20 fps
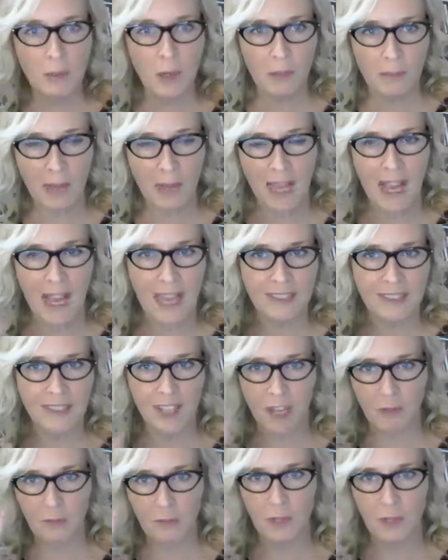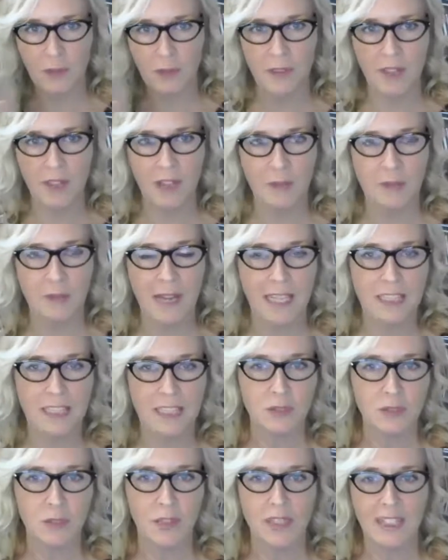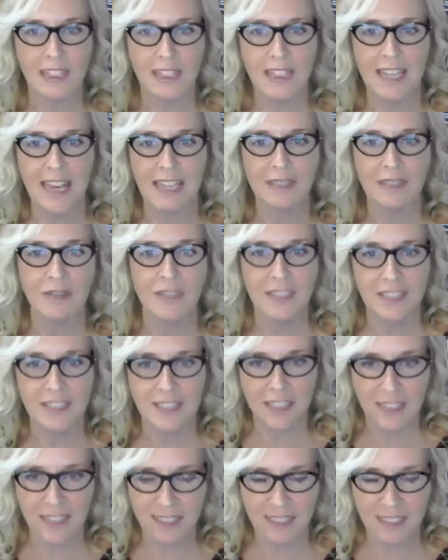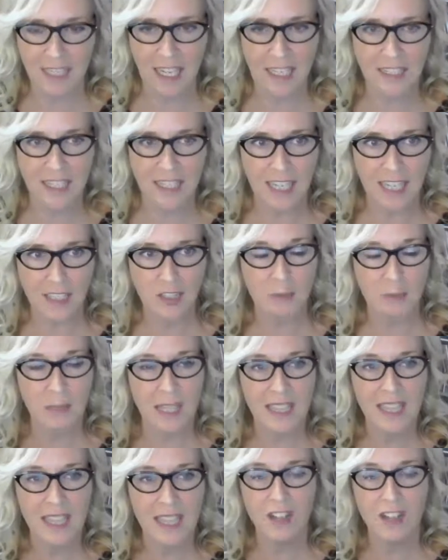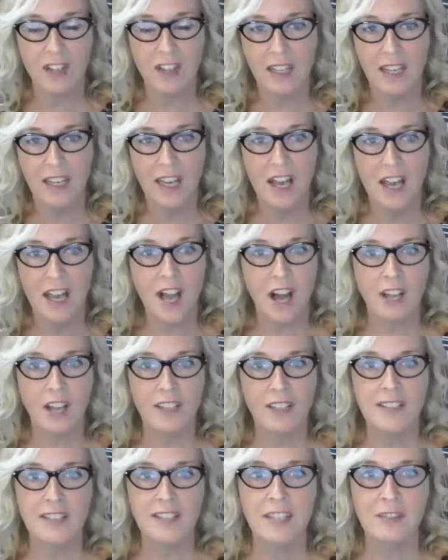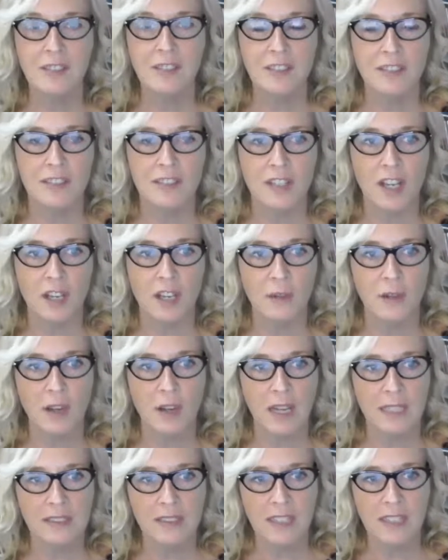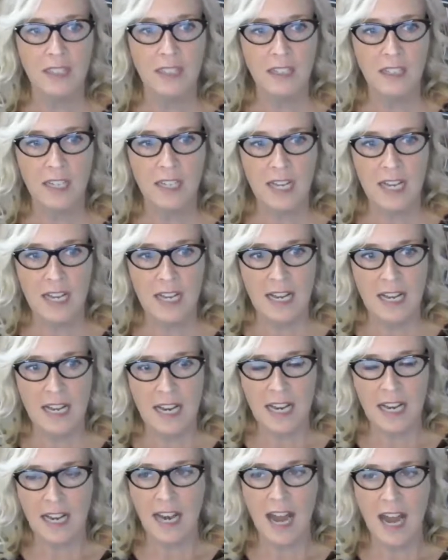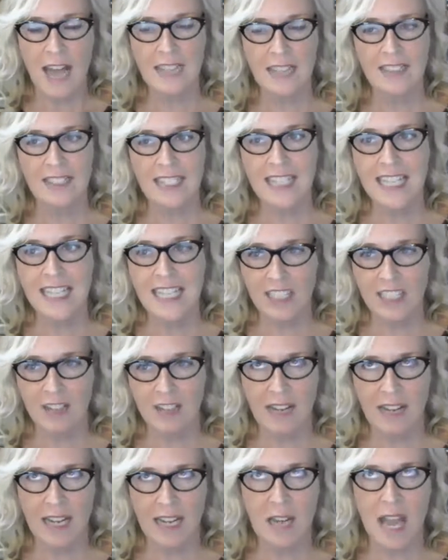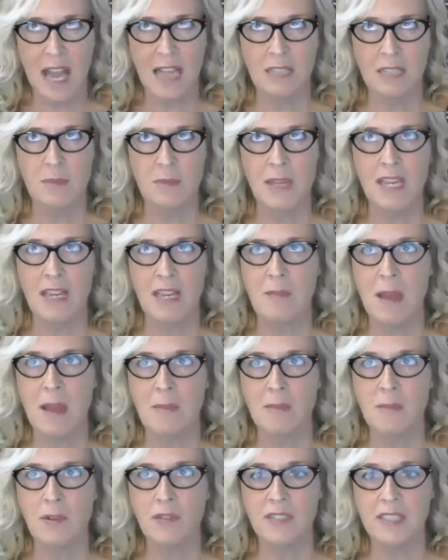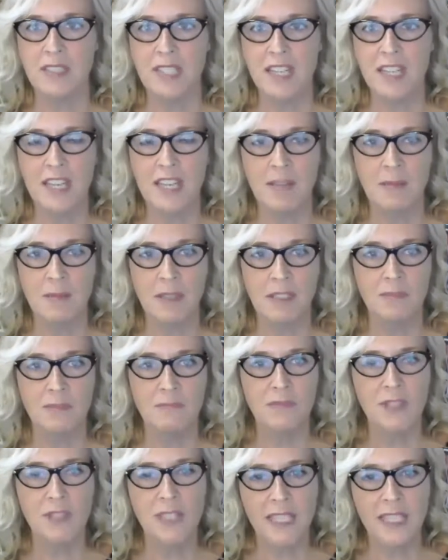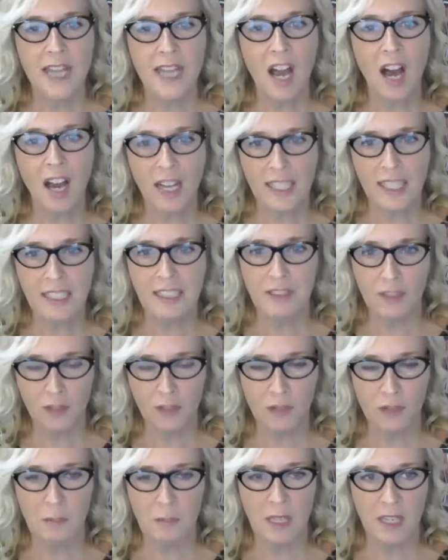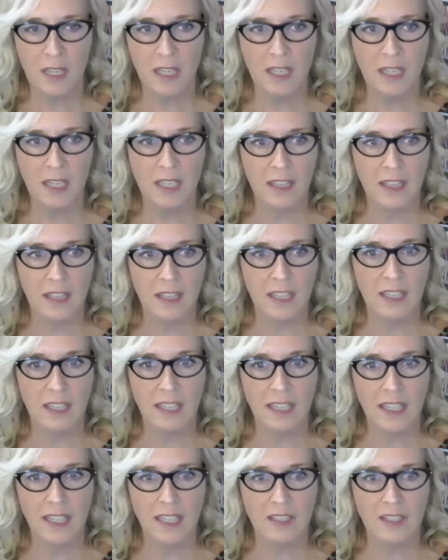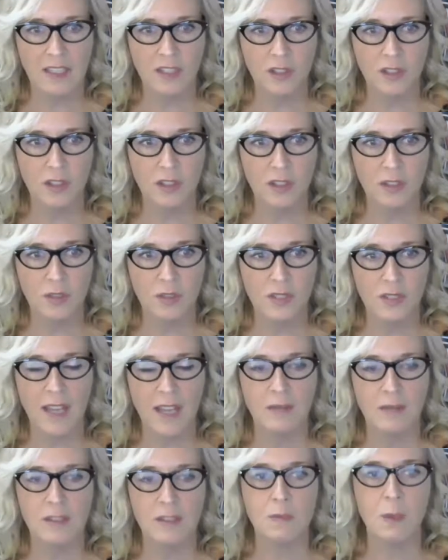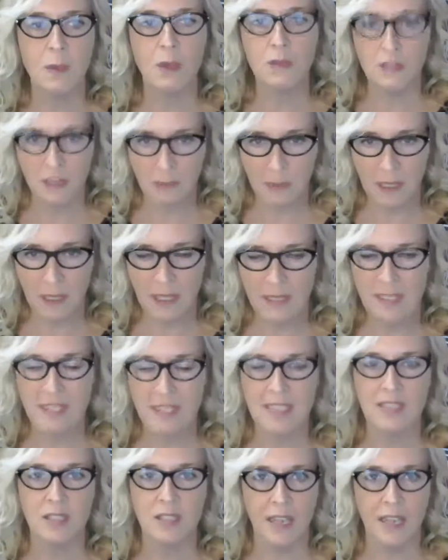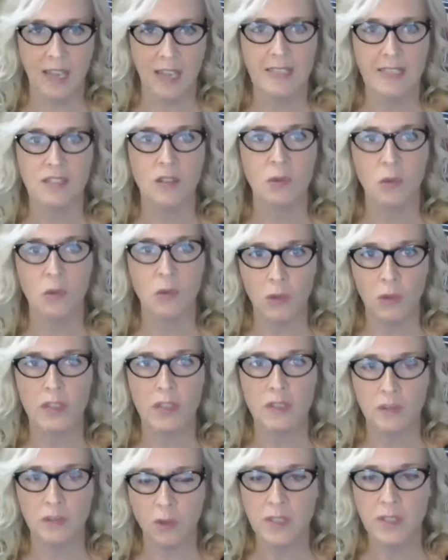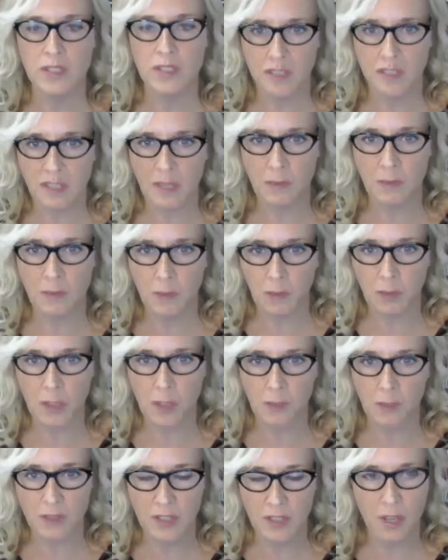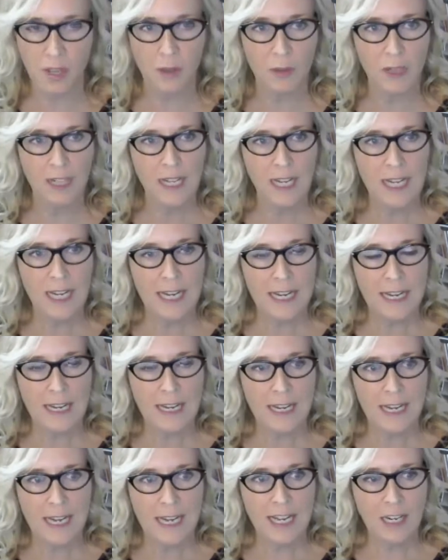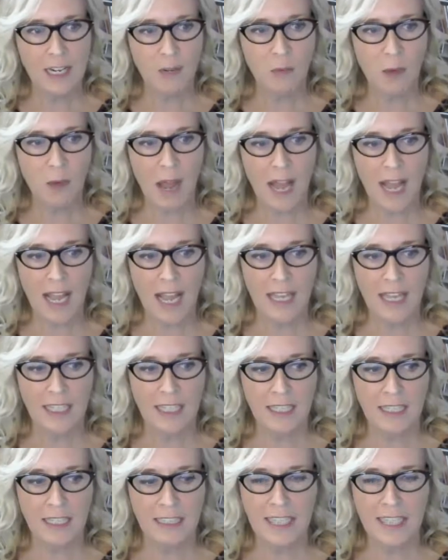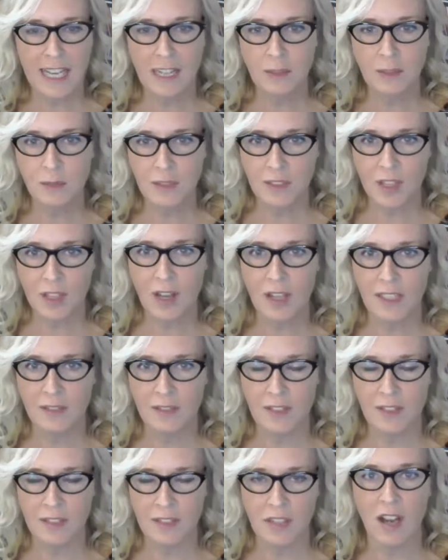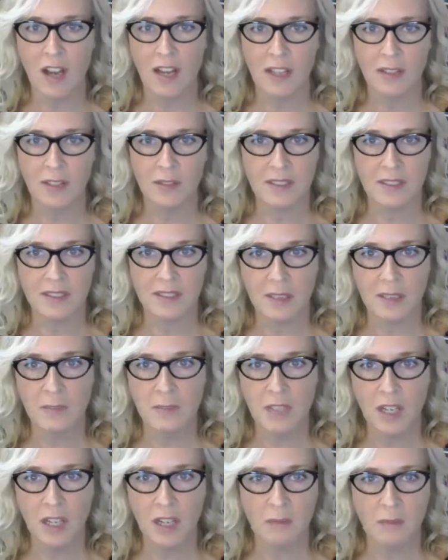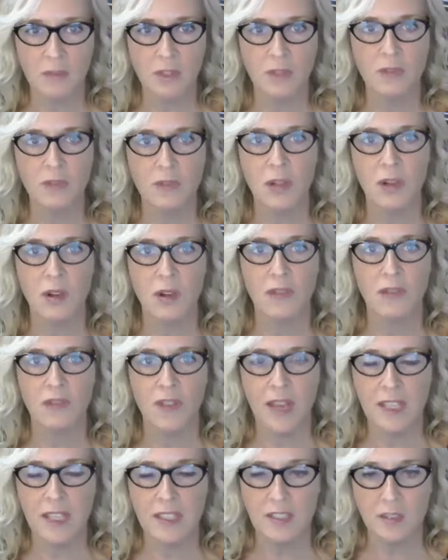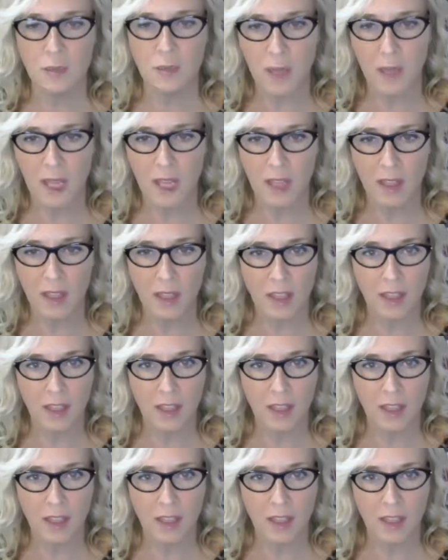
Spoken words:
put my hand up both electronically and physically to get attention. But I think on a serious note, as a leader and being a member of a team, it's really heightened for me the need to take responsibility to let all those voices come through. So in a way, a downside of the tiles is sometimes you've got faced with,